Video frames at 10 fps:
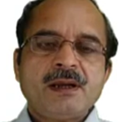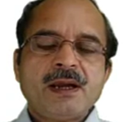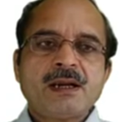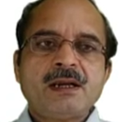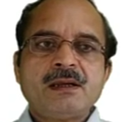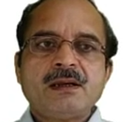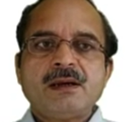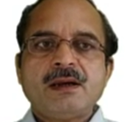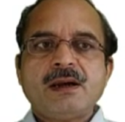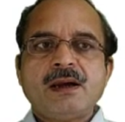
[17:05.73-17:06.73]
at the
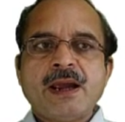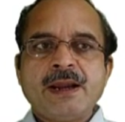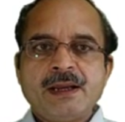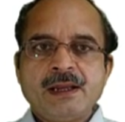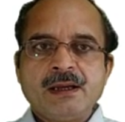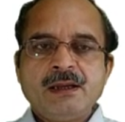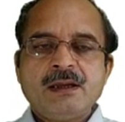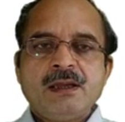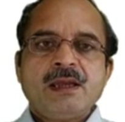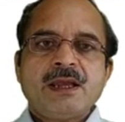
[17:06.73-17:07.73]
antenna
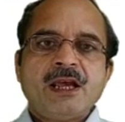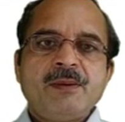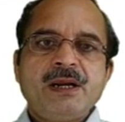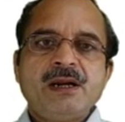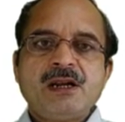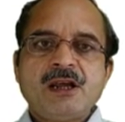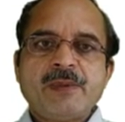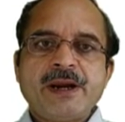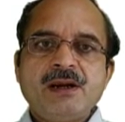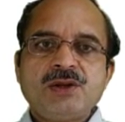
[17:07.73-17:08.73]
can be
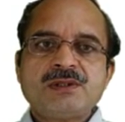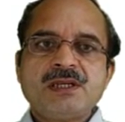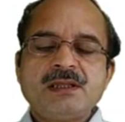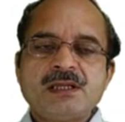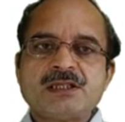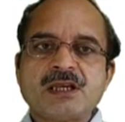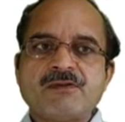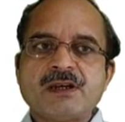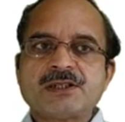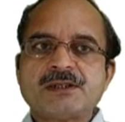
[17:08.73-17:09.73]
determined using this
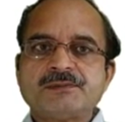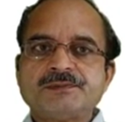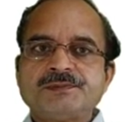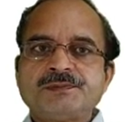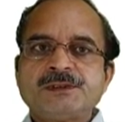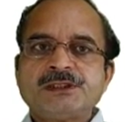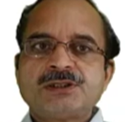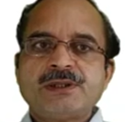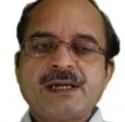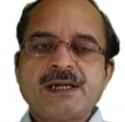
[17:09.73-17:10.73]
equation.
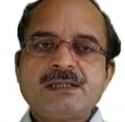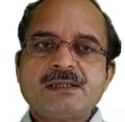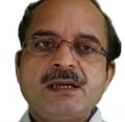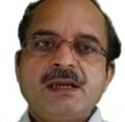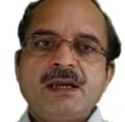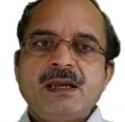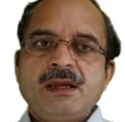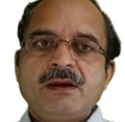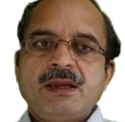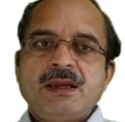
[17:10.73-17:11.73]
So that is
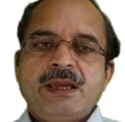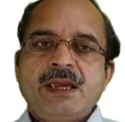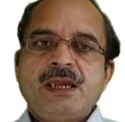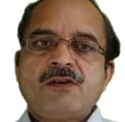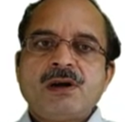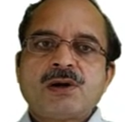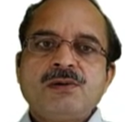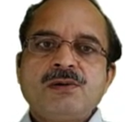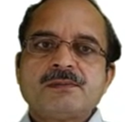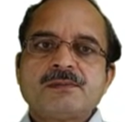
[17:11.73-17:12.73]
E equal
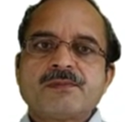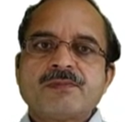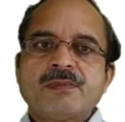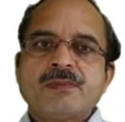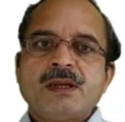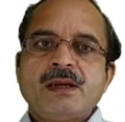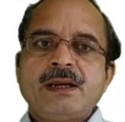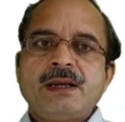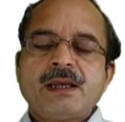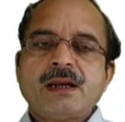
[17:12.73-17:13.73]
to
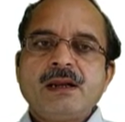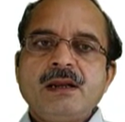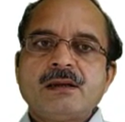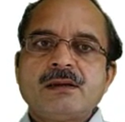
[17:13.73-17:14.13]
integral